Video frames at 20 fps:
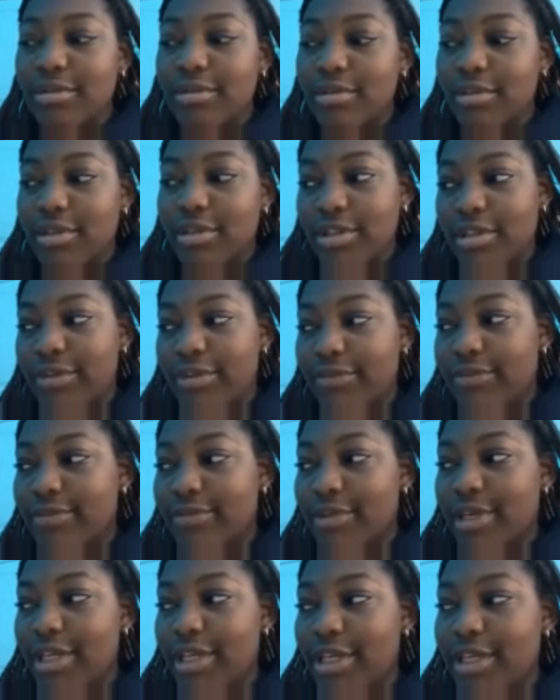the stuff
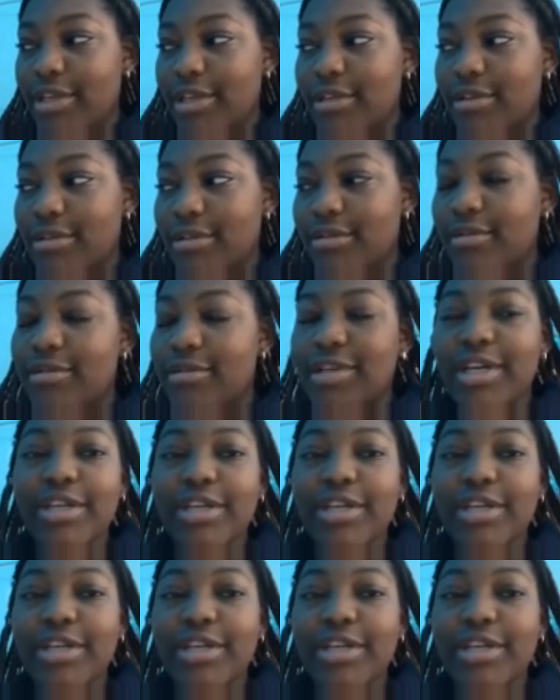I need or I